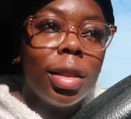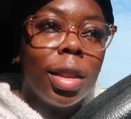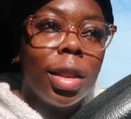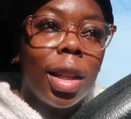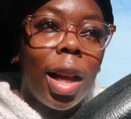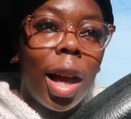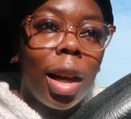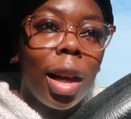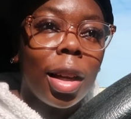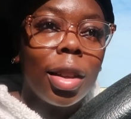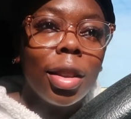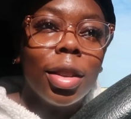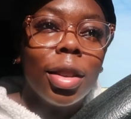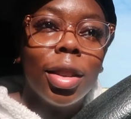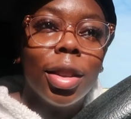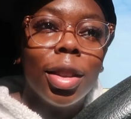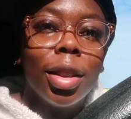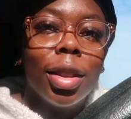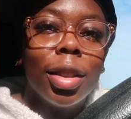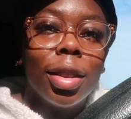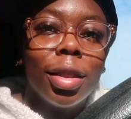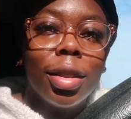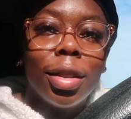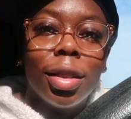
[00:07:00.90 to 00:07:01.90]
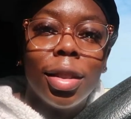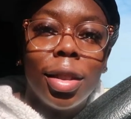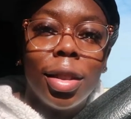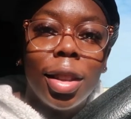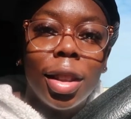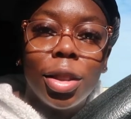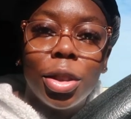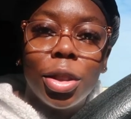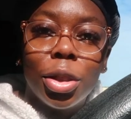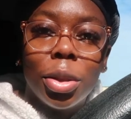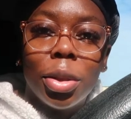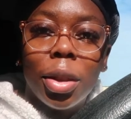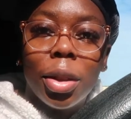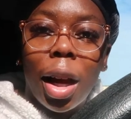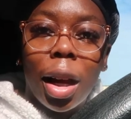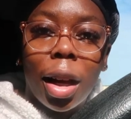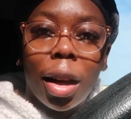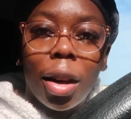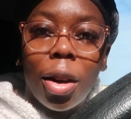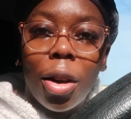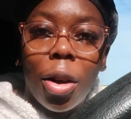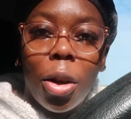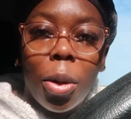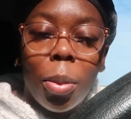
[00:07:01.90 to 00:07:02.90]
not gonna get you
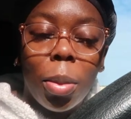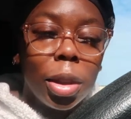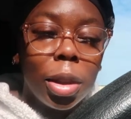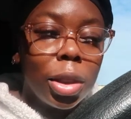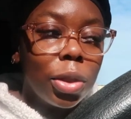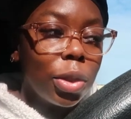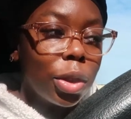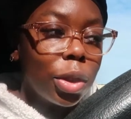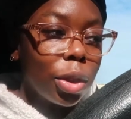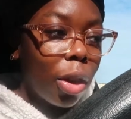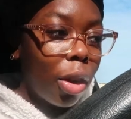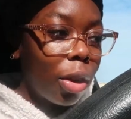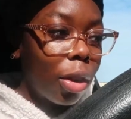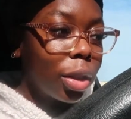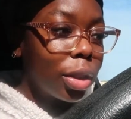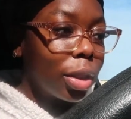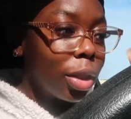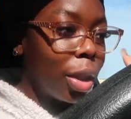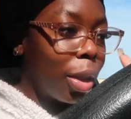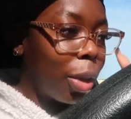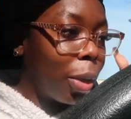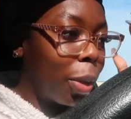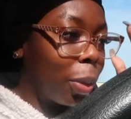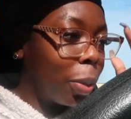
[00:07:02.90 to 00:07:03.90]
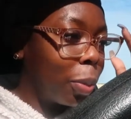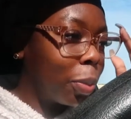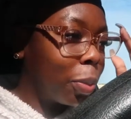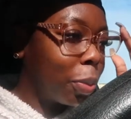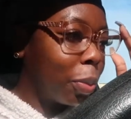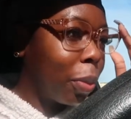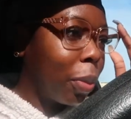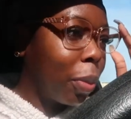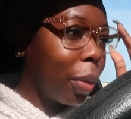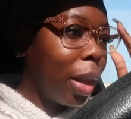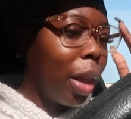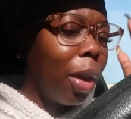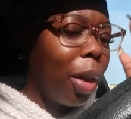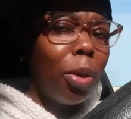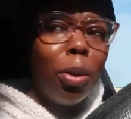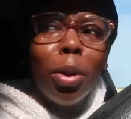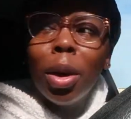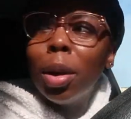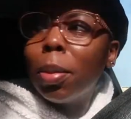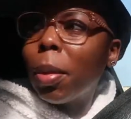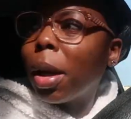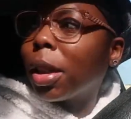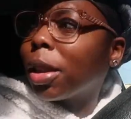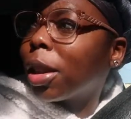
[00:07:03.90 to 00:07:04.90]
like a whole bunch of results. So
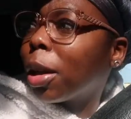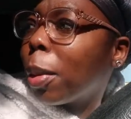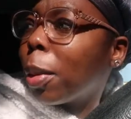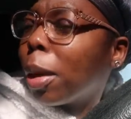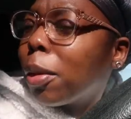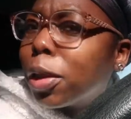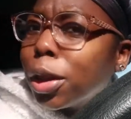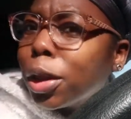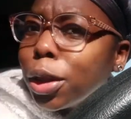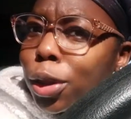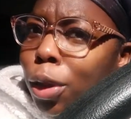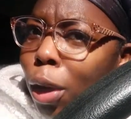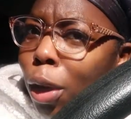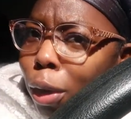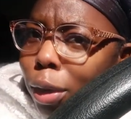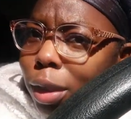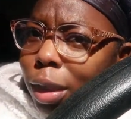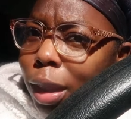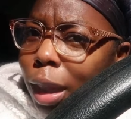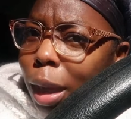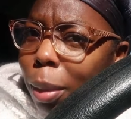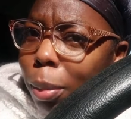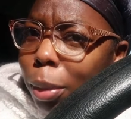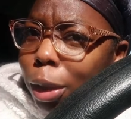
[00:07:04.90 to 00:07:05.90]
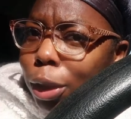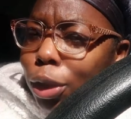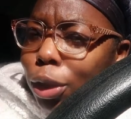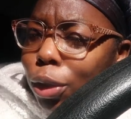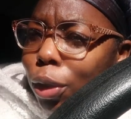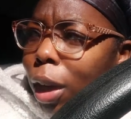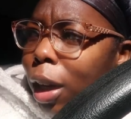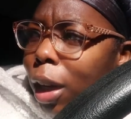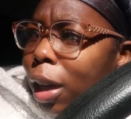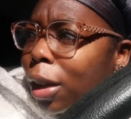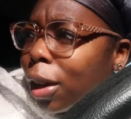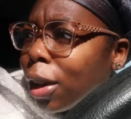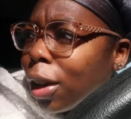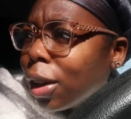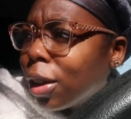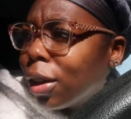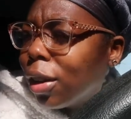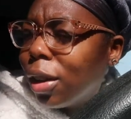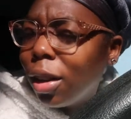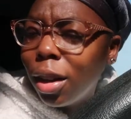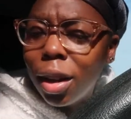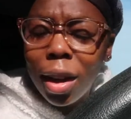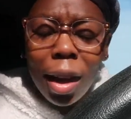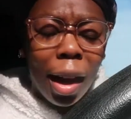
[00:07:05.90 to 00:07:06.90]
what am I talking about results? Like I'm a trainer.
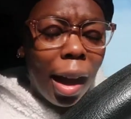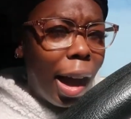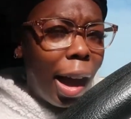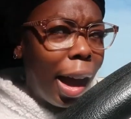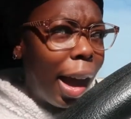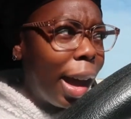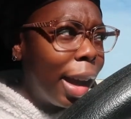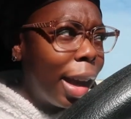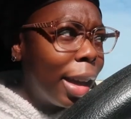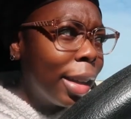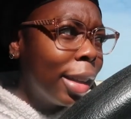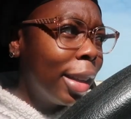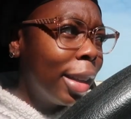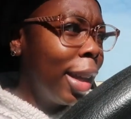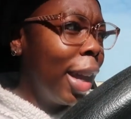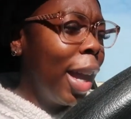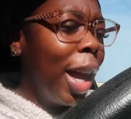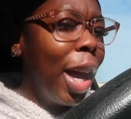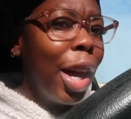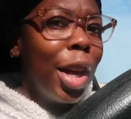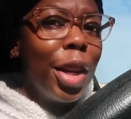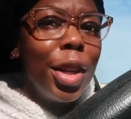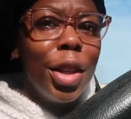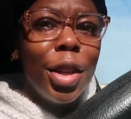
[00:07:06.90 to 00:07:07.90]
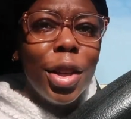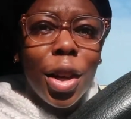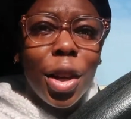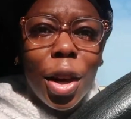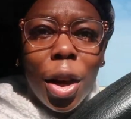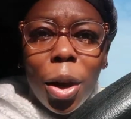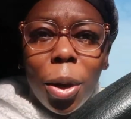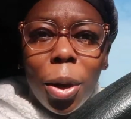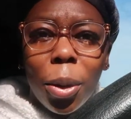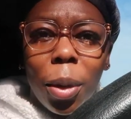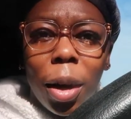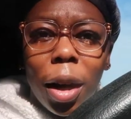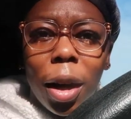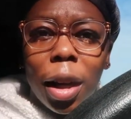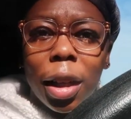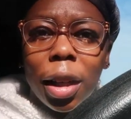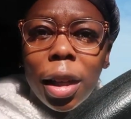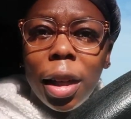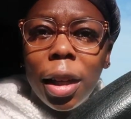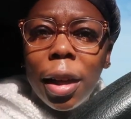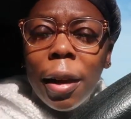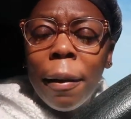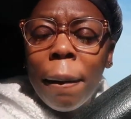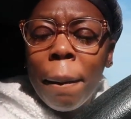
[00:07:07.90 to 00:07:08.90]
Ha! No,
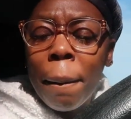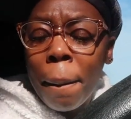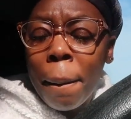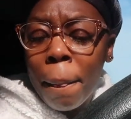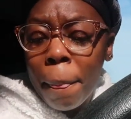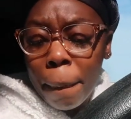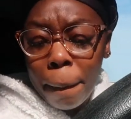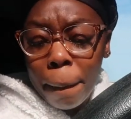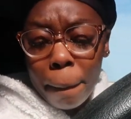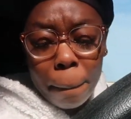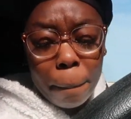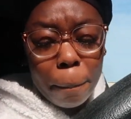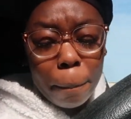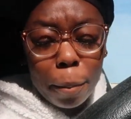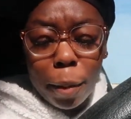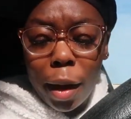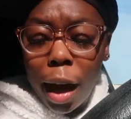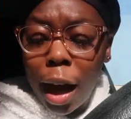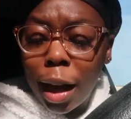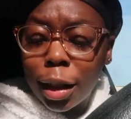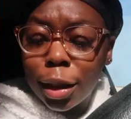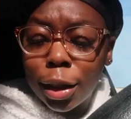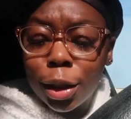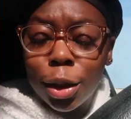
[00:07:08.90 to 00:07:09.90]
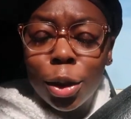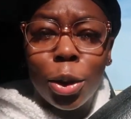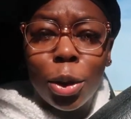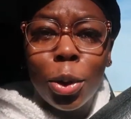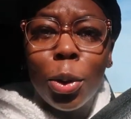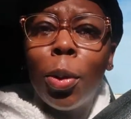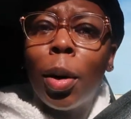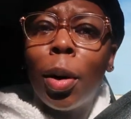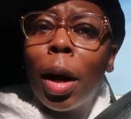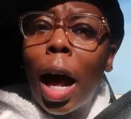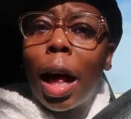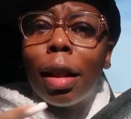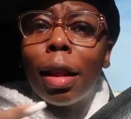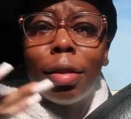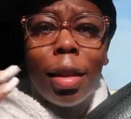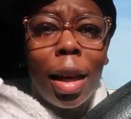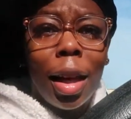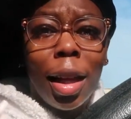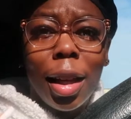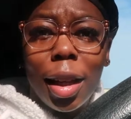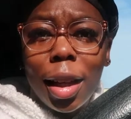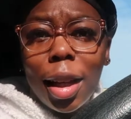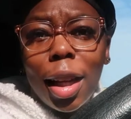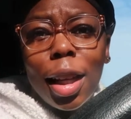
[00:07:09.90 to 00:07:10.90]
honey. I just do what I
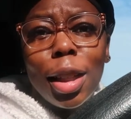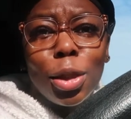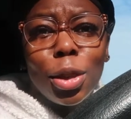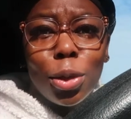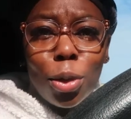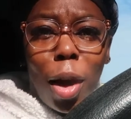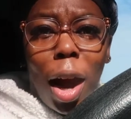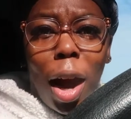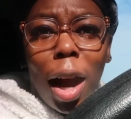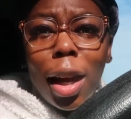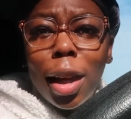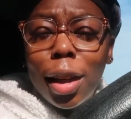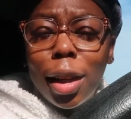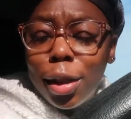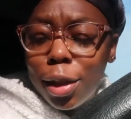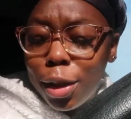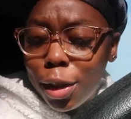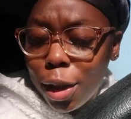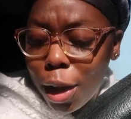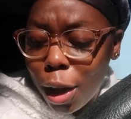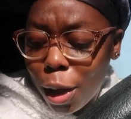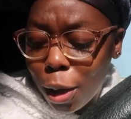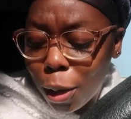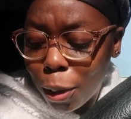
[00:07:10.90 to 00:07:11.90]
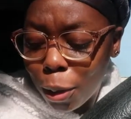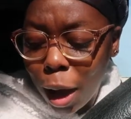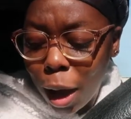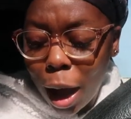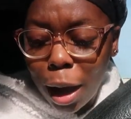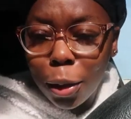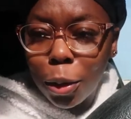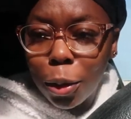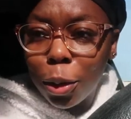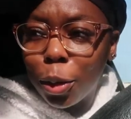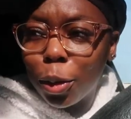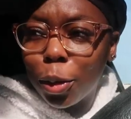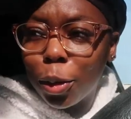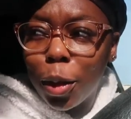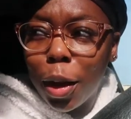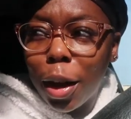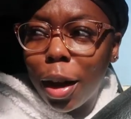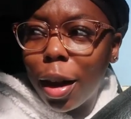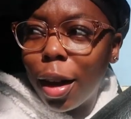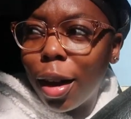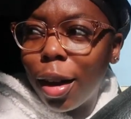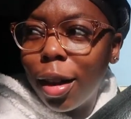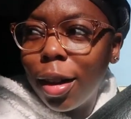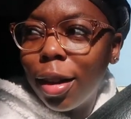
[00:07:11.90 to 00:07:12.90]
think is right, you know. I
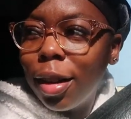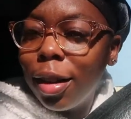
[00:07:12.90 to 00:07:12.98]
don't,